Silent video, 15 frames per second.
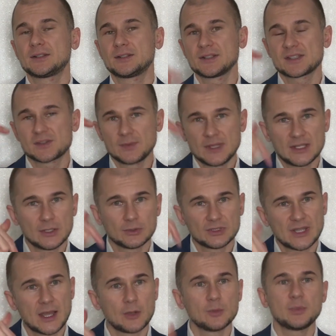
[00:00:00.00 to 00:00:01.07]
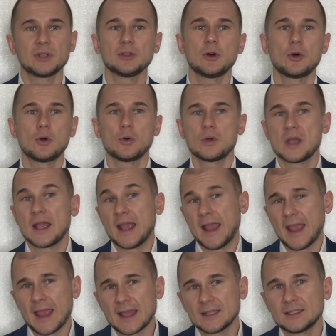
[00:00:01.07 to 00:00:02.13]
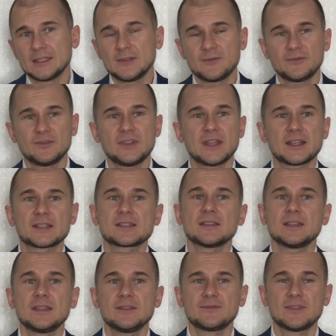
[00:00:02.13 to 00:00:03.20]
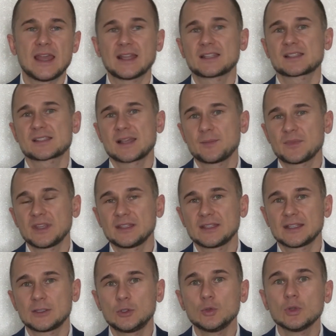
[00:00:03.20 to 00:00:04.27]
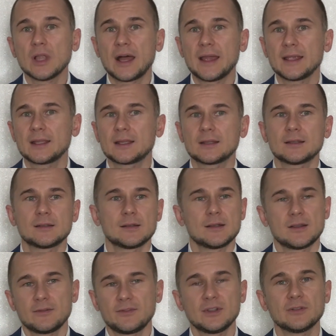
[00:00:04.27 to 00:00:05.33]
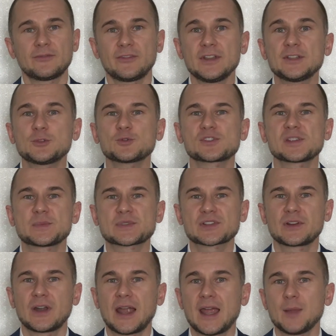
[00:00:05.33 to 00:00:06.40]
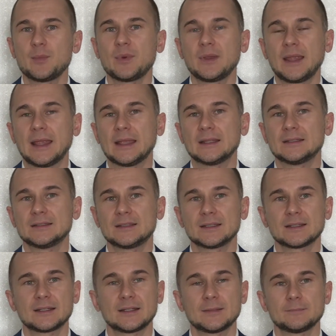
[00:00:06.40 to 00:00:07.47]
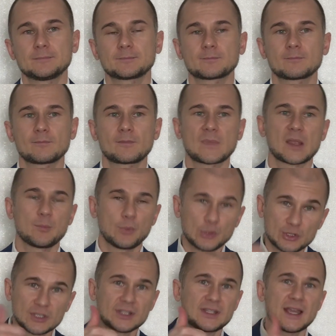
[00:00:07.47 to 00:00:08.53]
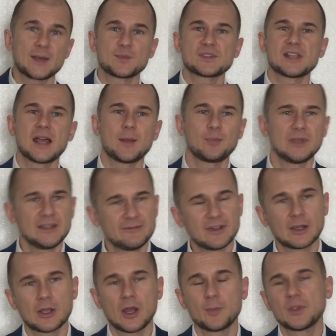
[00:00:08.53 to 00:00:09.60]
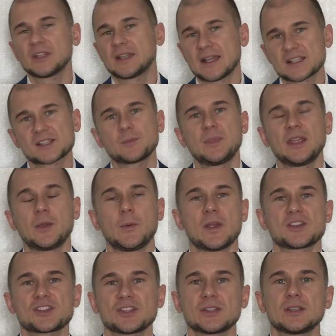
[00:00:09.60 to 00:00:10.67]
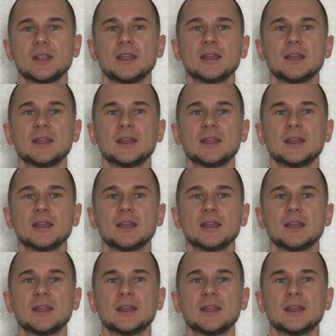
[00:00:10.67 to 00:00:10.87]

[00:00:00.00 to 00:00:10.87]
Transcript: this video down below, and if that's something that you like, feel free to subscribe and put the thumbs up, leave a comment, ask me a question.